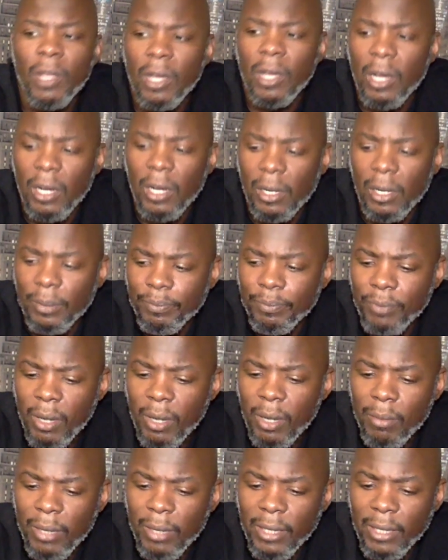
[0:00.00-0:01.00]

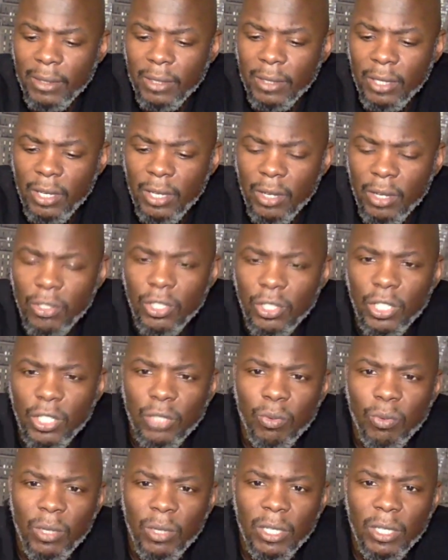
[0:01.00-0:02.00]
But you
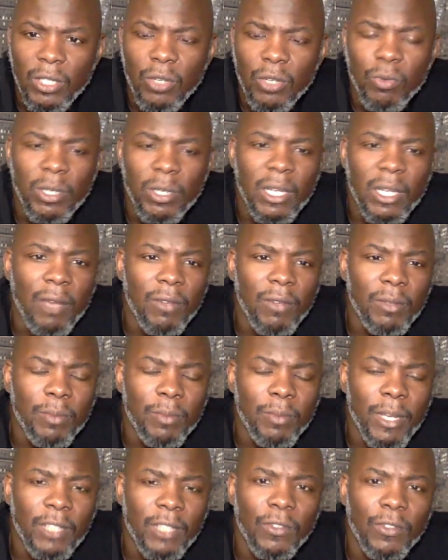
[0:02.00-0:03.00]
just want to do whatever's
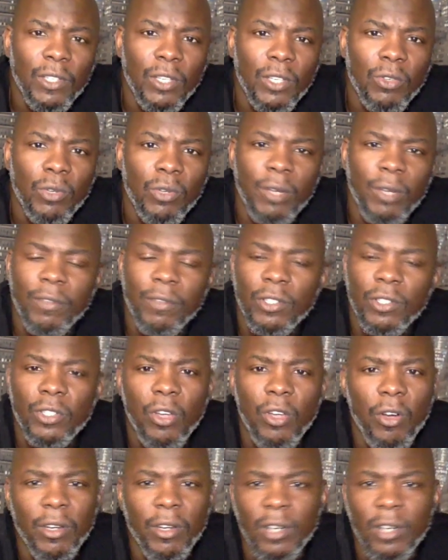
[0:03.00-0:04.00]
best for you. If you're
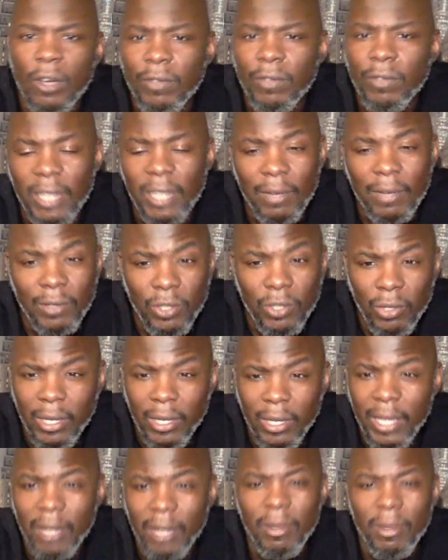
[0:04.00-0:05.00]
starting off, it's never too
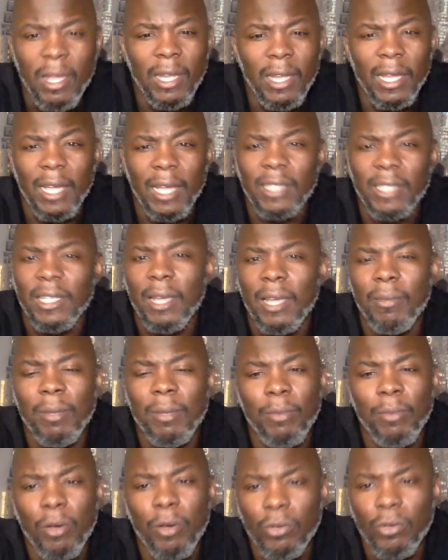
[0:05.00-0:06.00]
late. Like I said, I've
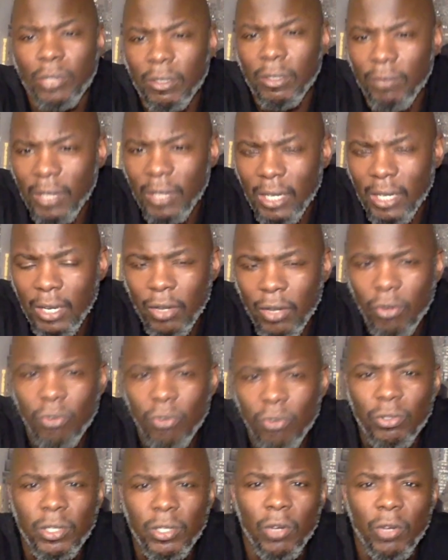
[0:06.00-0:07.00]
been posting
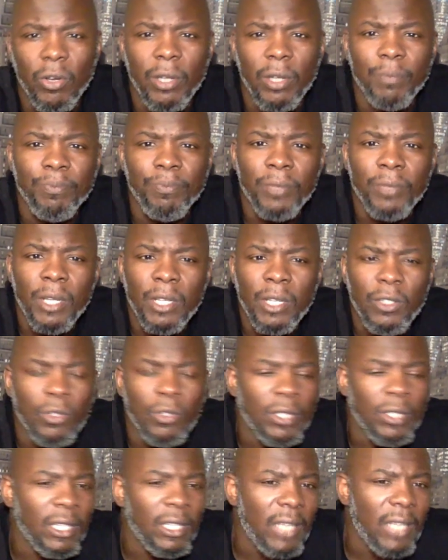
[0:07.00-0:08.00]
videos on, you
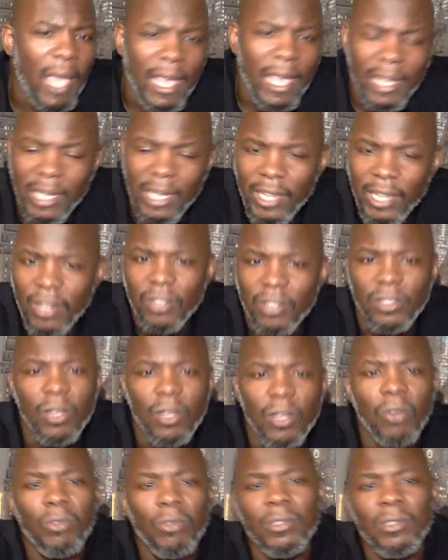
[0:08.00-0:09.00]
see 80 years
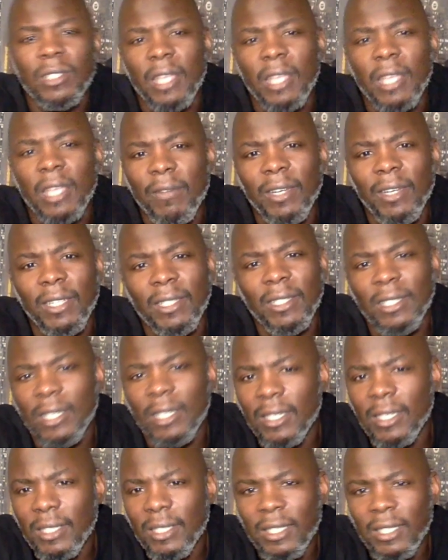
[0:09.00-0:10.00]
old, 70,
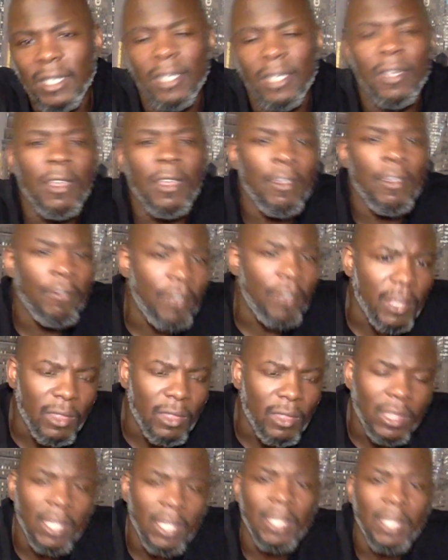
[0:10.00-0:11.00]
60,
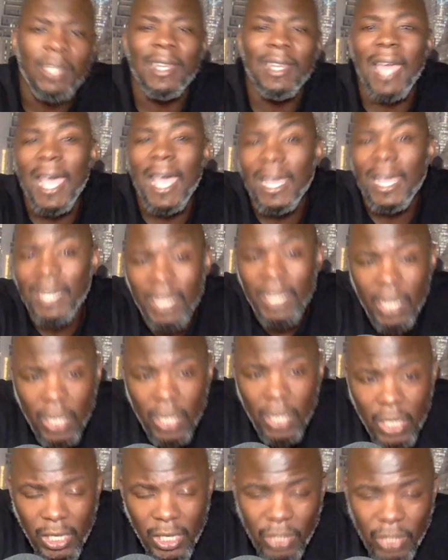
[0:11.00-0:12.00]
50, 90,
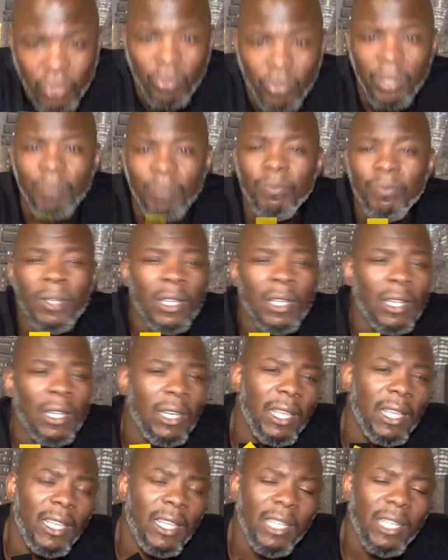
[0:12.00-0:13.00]
100. A
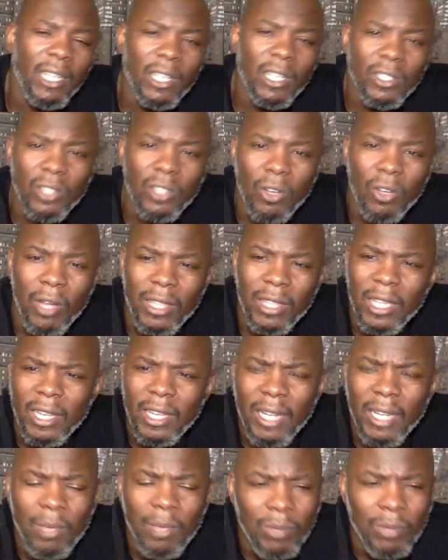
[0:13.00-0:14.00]
lady years old, I think her
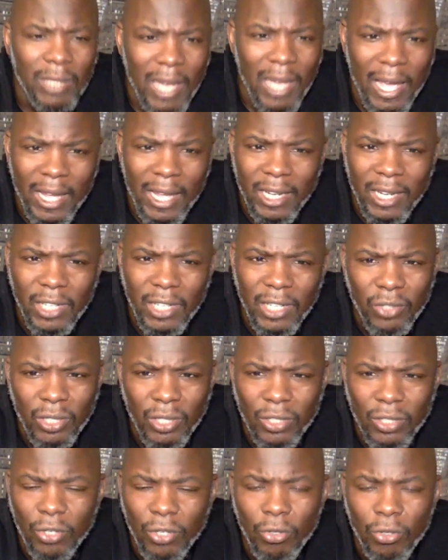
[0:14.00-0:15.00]
name was Diane,
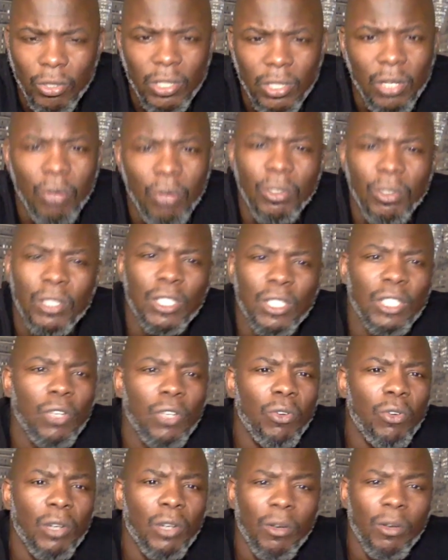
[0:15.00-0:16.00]
102 or so, and
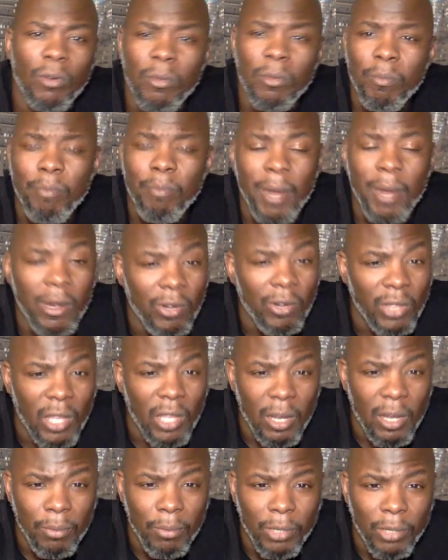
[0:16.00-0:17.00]
doing a
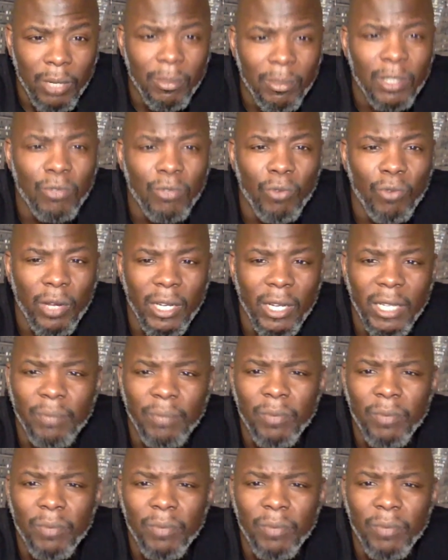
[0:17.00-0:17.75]
marathon, pretty much running.